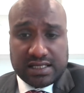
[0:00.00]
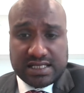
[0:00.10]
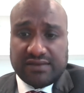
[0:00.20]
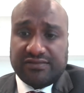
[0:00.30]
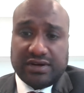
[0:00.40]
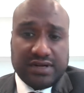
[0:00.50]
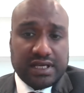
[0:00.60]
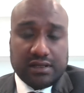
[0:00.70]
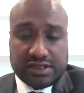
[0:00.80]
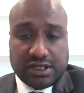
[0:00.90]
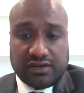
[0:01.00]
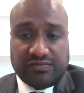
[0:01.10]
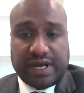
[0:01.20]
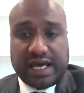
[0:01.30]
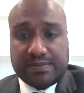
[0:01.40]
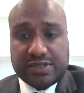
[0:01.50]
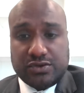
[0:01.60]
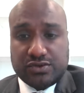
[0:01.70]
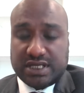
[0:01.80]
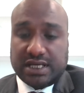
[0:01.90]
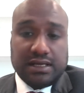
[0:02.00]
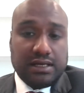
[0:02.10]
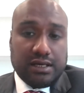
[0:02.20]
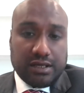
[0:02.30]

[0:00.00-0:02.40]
is I'm very guilty of perhaps using